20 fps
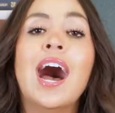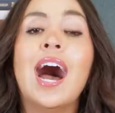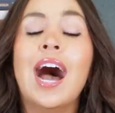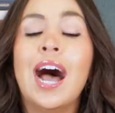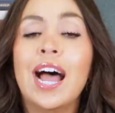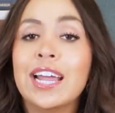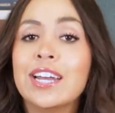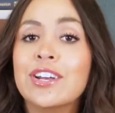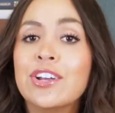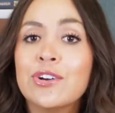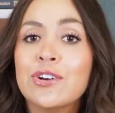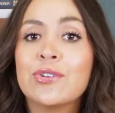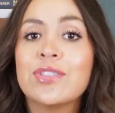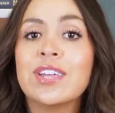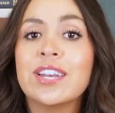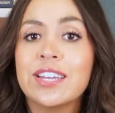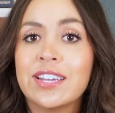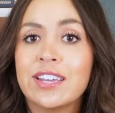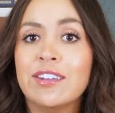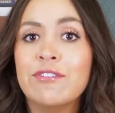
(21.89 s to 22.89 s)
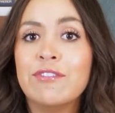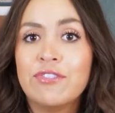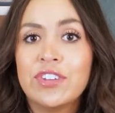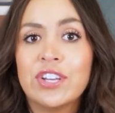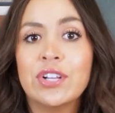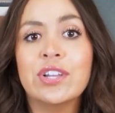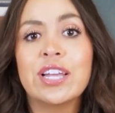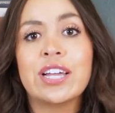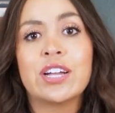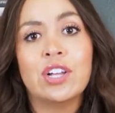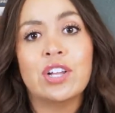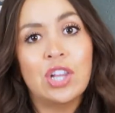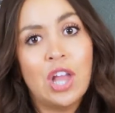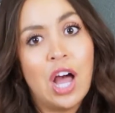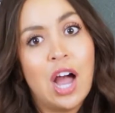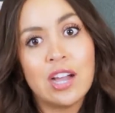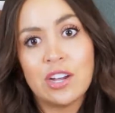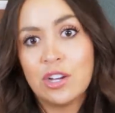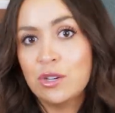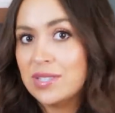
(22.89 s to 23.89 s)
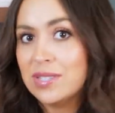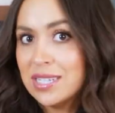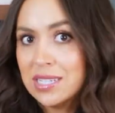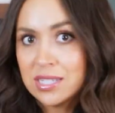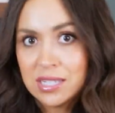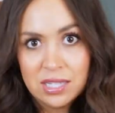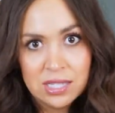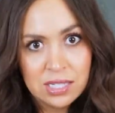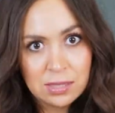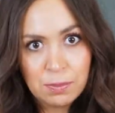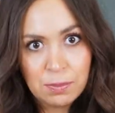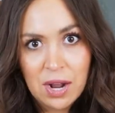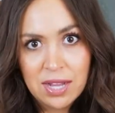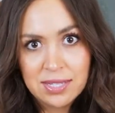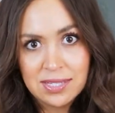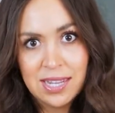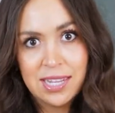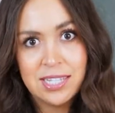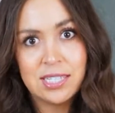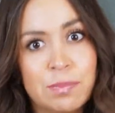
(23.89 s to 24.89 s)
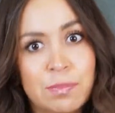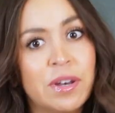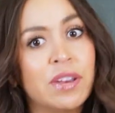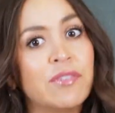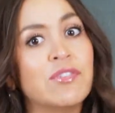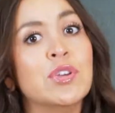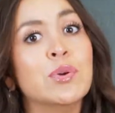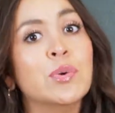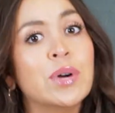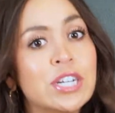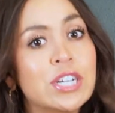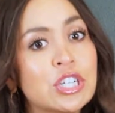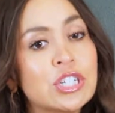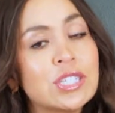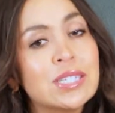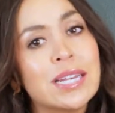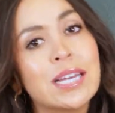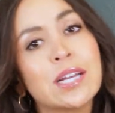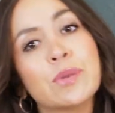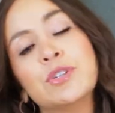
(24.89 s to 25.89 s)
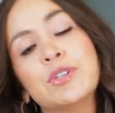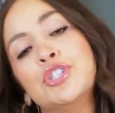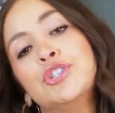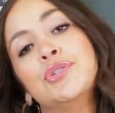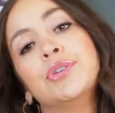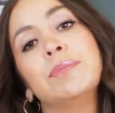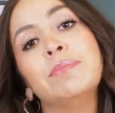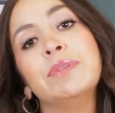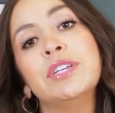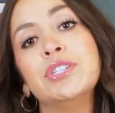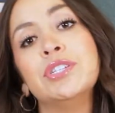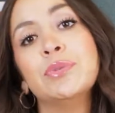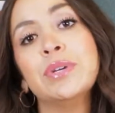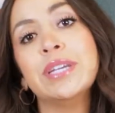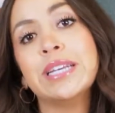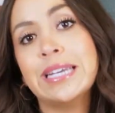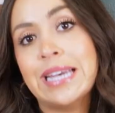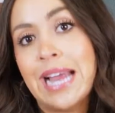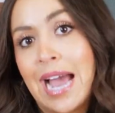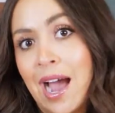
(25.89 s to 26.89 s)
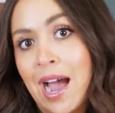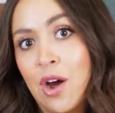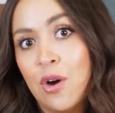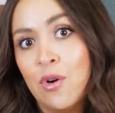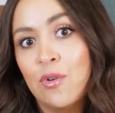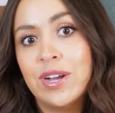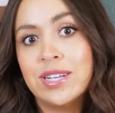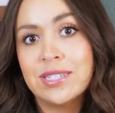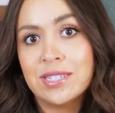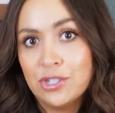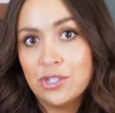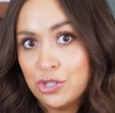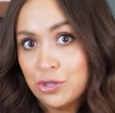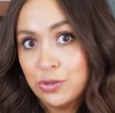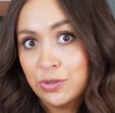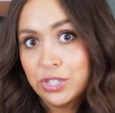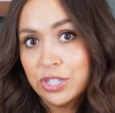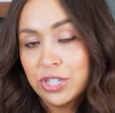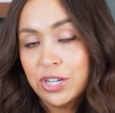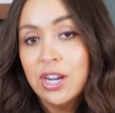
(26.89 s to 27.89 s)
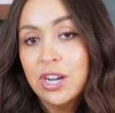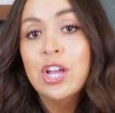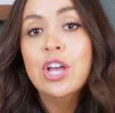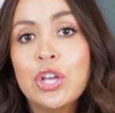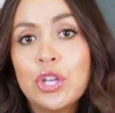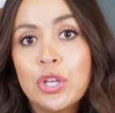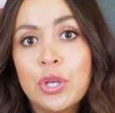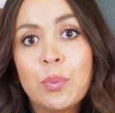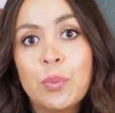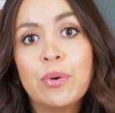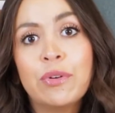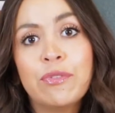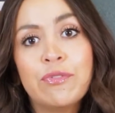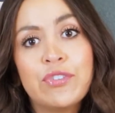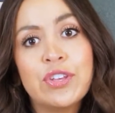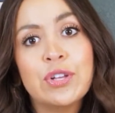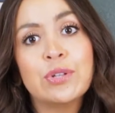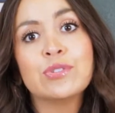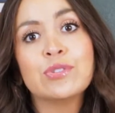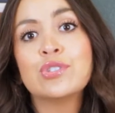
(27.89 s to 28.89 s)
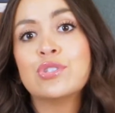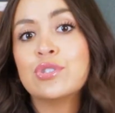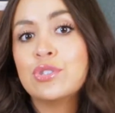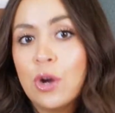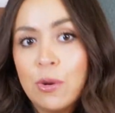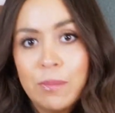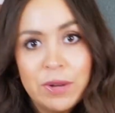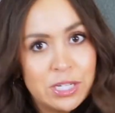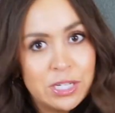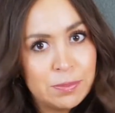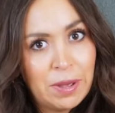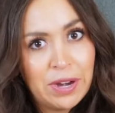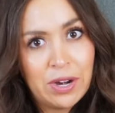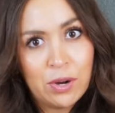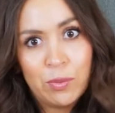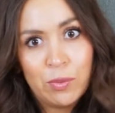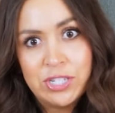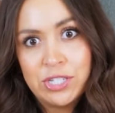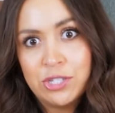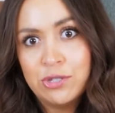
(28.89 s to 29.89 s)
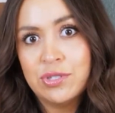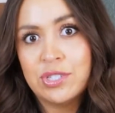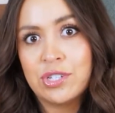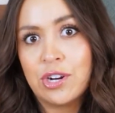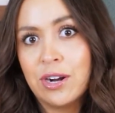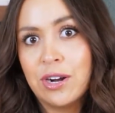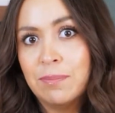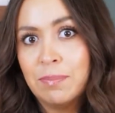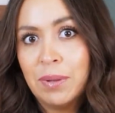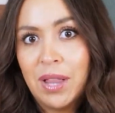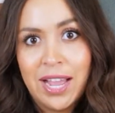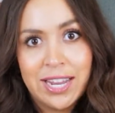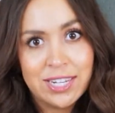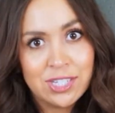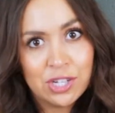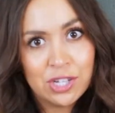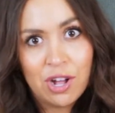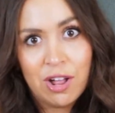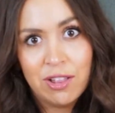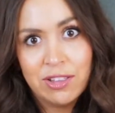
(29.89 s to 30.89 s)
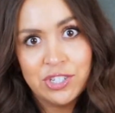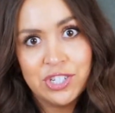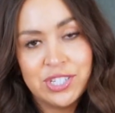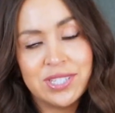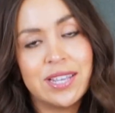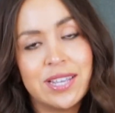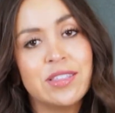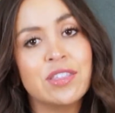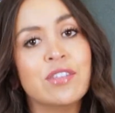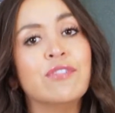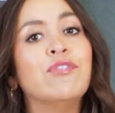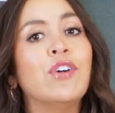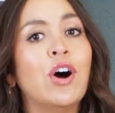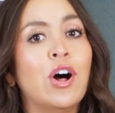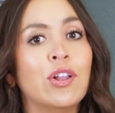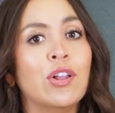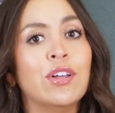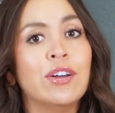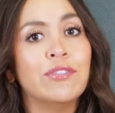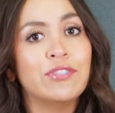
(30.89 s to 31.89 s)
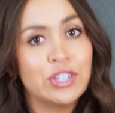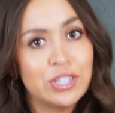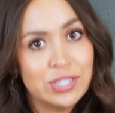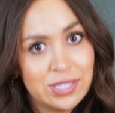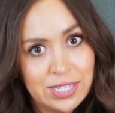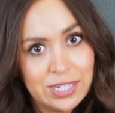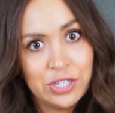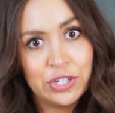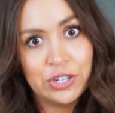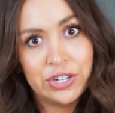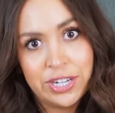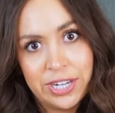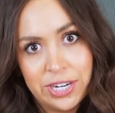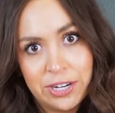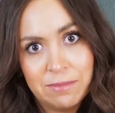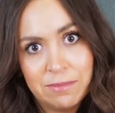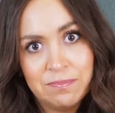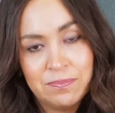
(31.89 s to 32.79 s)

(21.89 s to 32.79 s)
I know that it can feel like a lot goes into this process, but if you understand what you can be doing now as a junior, you will feel so much better once you start applying to colleges in the fall of your senior year.